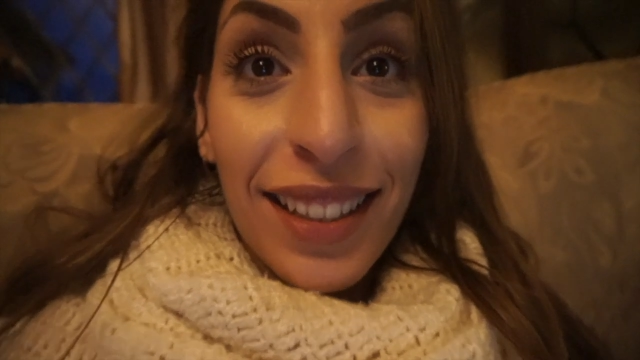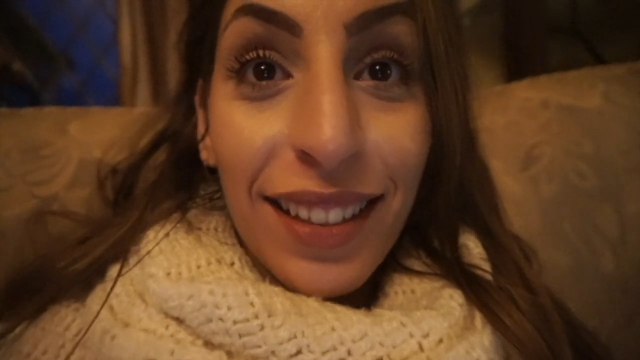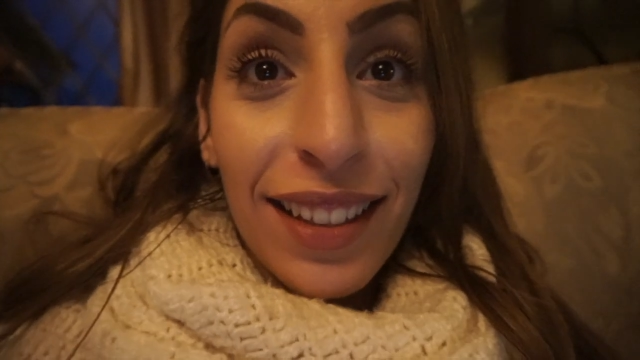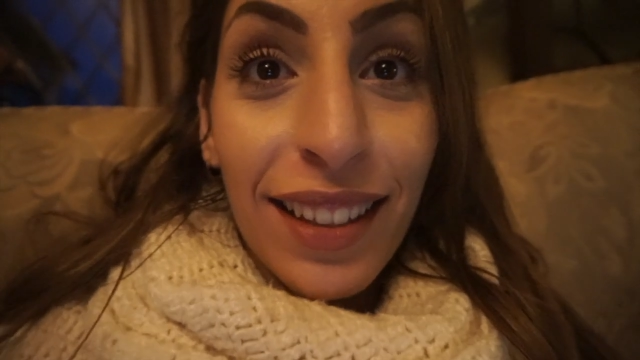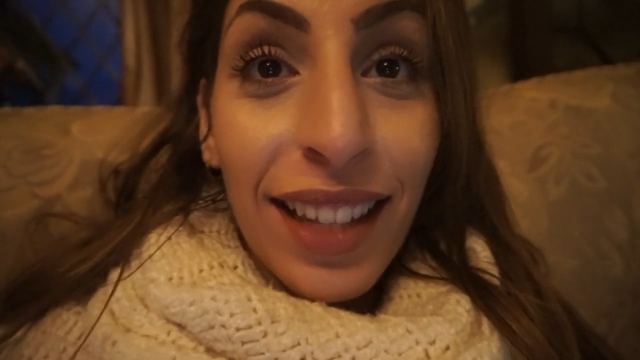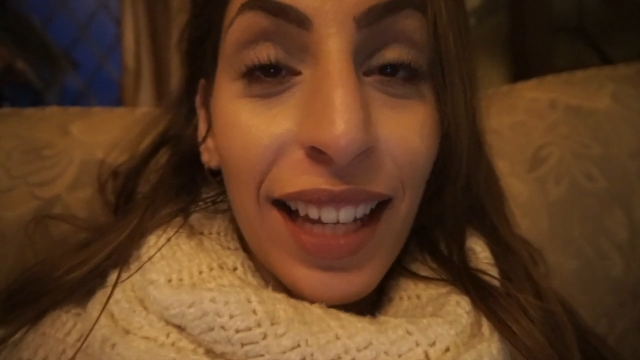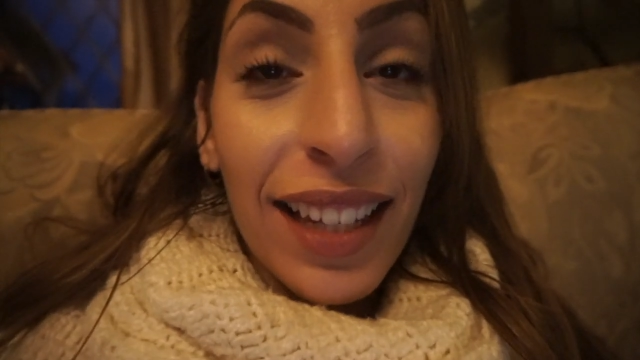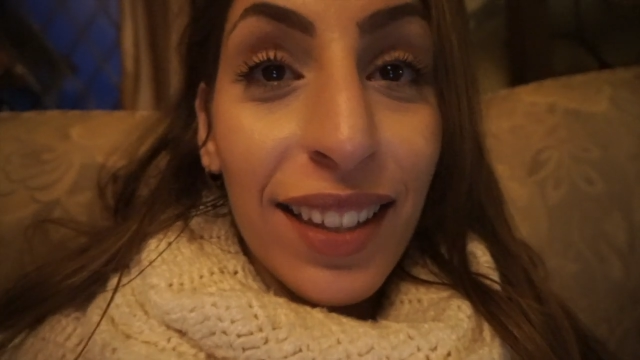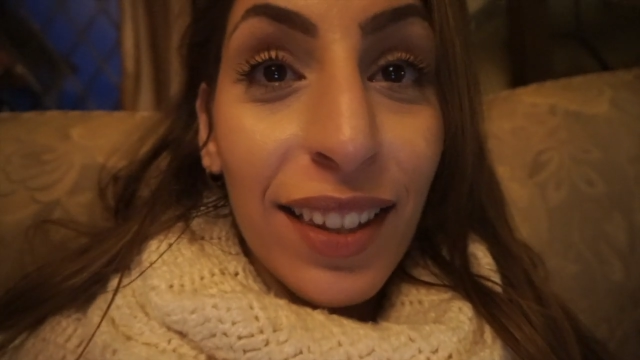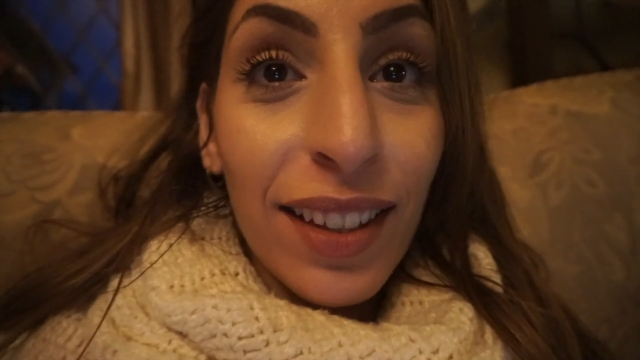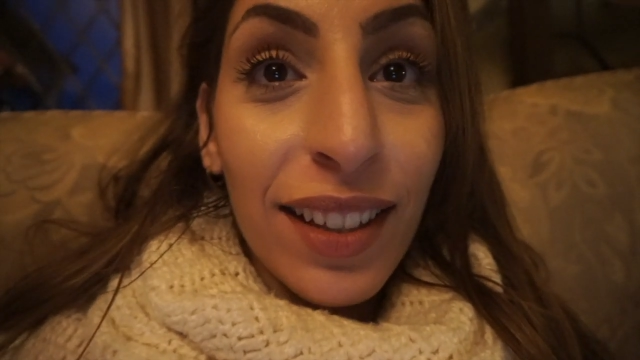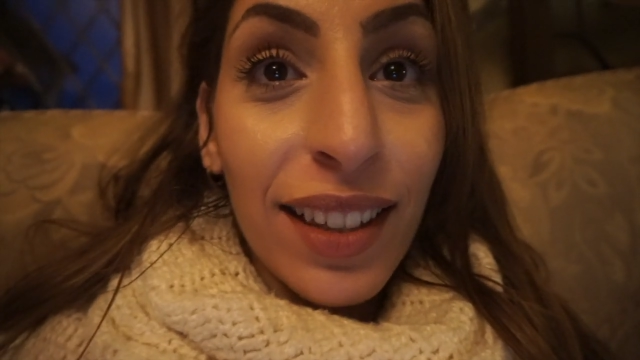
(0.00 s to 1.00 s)
The
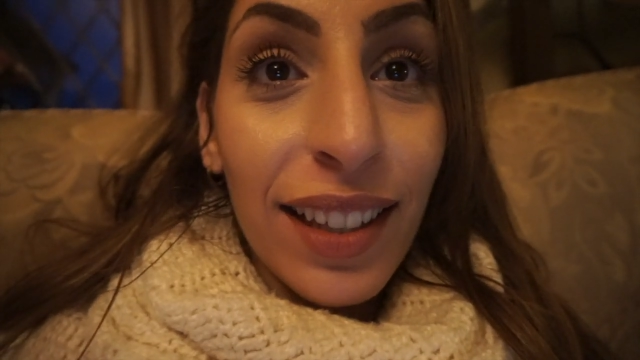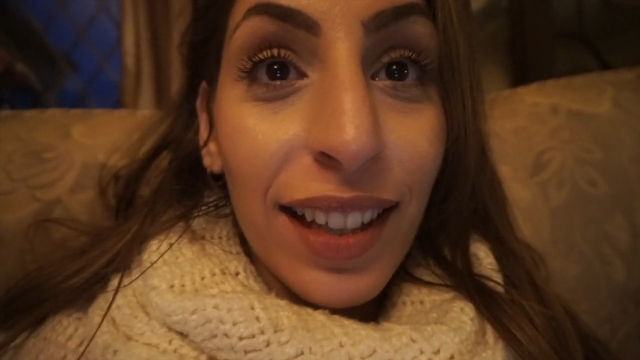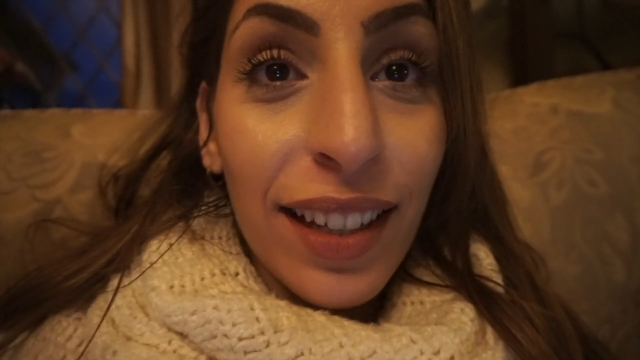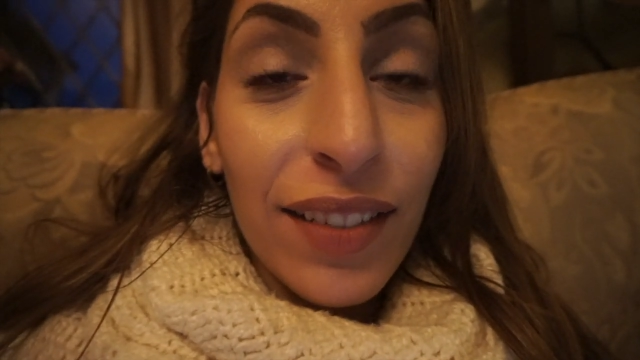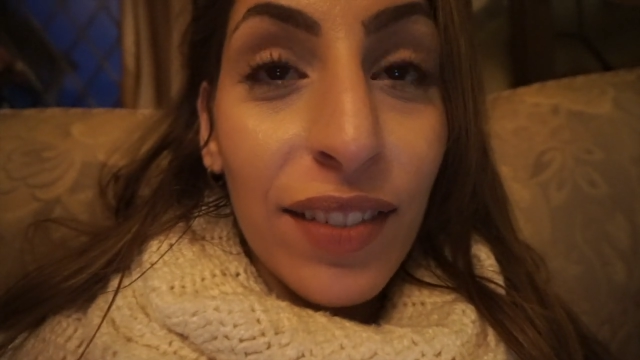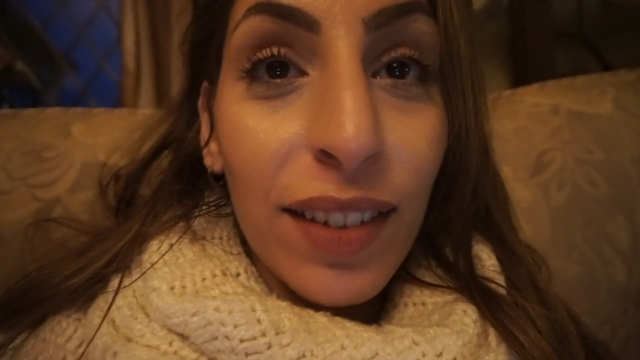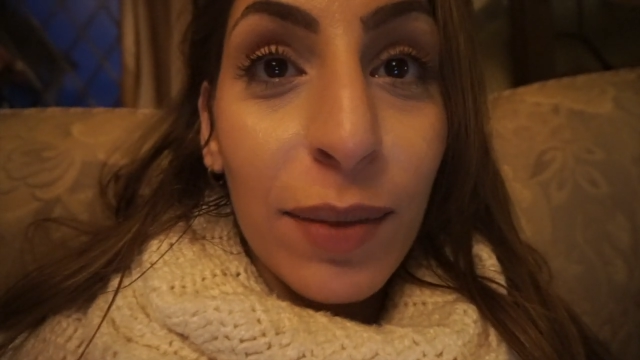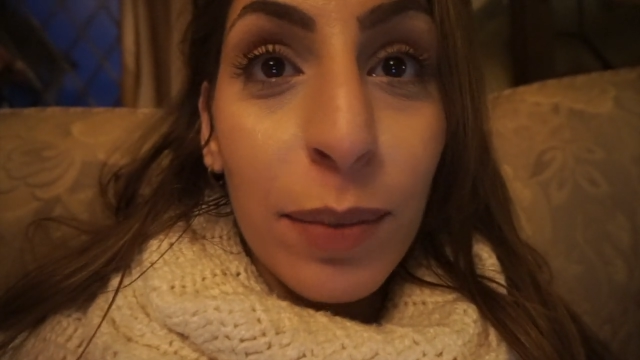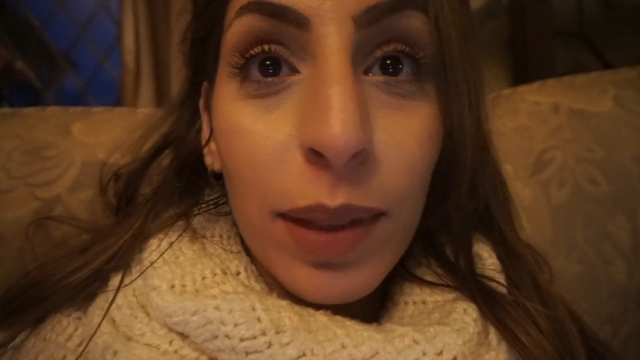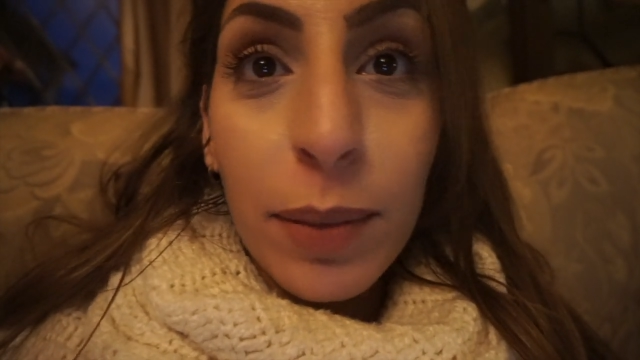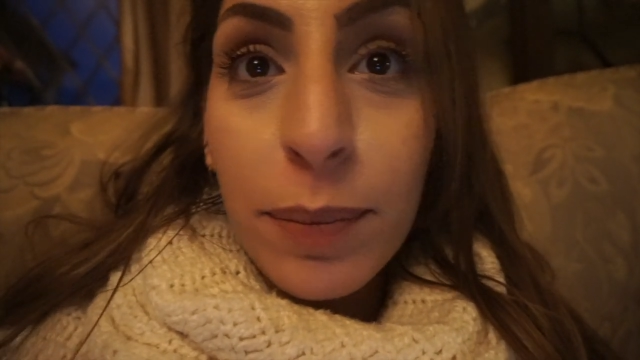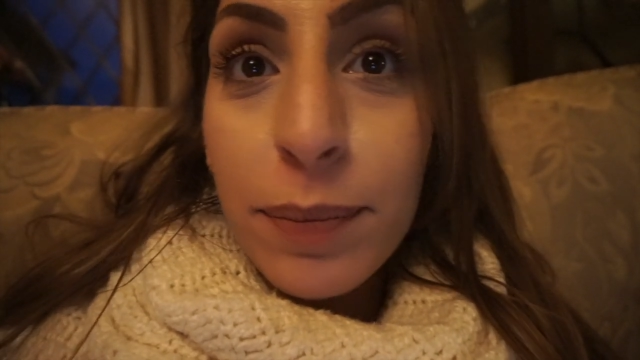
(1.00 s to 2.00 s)
length, look at the length of them,
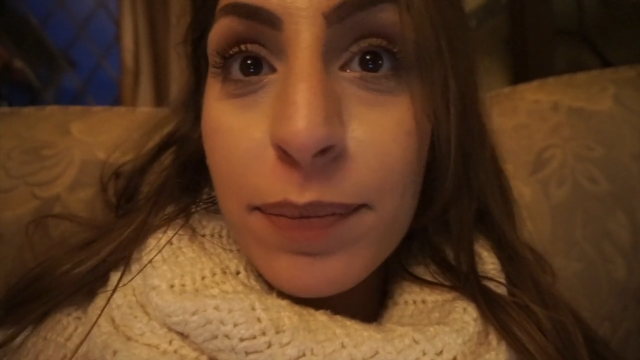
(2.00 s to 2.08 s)
babe.